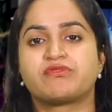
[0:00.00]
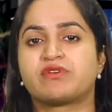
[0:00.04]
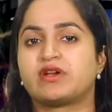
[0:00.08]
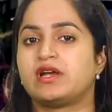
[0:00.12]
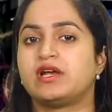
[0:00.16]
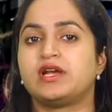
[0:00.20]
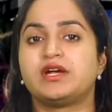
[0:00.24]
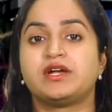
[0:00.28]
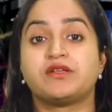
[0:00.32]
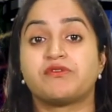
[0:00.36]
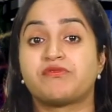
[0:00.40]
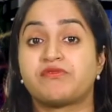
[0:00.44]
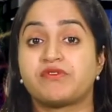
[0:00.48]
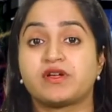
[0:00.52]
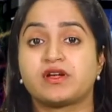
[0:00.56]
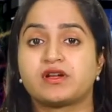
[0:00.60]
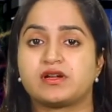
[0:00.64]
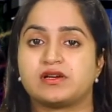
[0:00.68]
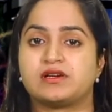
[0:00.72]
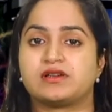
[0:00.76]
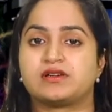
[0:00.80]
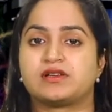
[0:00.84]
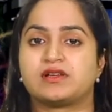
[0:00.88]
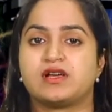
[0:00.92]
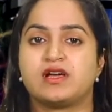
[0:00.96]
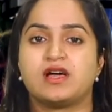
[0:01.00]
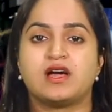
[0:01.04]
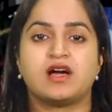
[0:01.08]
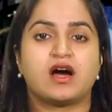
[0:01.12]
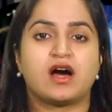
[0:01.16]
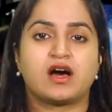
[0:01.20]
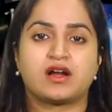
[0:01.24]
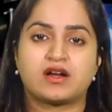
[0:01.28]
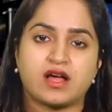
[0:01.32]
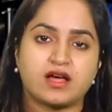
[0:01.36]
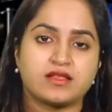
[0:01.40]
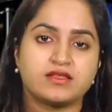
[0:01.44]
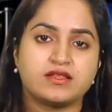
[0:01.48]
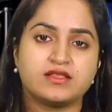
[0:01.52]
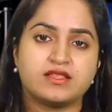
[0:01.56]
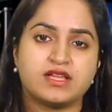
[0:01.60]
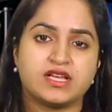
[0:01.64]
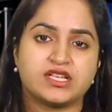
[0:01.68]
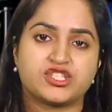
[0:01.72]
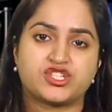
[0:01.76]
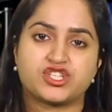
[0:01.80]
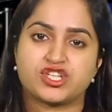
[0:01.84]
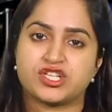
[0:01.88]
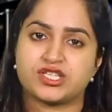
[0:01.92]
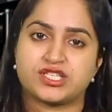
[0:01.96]
really difficult rather
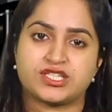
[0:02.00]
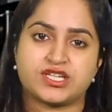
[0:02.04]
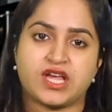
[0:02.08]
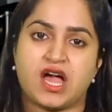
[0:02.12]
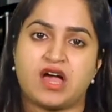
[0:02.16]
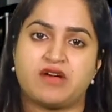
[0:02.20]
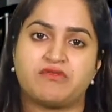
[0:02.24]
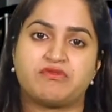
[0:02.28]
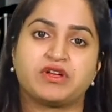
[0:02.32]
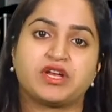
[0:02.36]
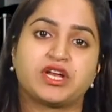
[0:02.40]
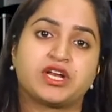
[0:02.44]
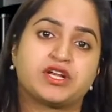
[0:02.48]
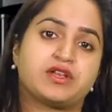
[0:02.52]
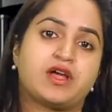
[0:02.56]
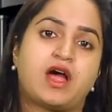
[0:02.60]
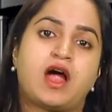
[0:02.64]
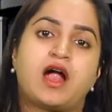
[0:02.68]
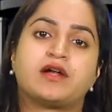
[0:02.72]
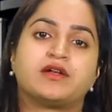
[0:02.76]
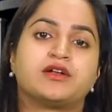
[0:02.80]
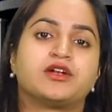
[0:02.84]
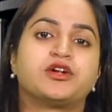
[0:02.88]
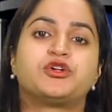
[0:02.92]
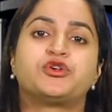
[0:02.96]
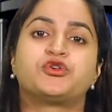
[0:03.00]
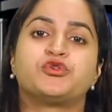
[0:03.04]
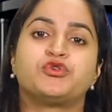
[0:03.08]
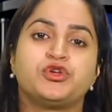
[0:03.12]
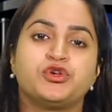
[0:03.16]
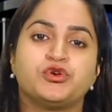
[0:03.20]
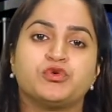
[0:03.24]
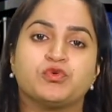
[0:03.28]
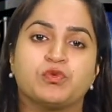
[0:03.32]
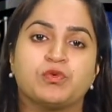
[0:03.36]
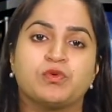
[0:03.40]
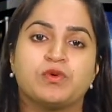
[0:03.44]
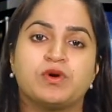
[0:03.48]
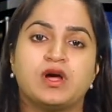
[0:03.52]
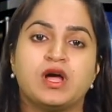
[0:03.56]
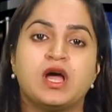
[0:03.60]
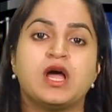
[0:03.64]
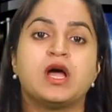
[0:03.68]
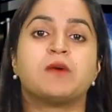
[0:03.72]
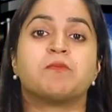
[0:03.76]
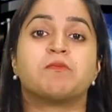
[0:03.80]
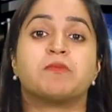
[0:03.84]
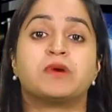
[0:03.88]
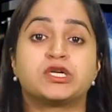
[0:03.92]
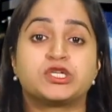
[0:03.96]
than just having it handed to you.
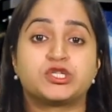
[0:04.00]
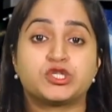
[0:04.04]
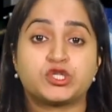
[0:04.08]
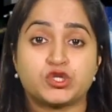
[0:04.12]
But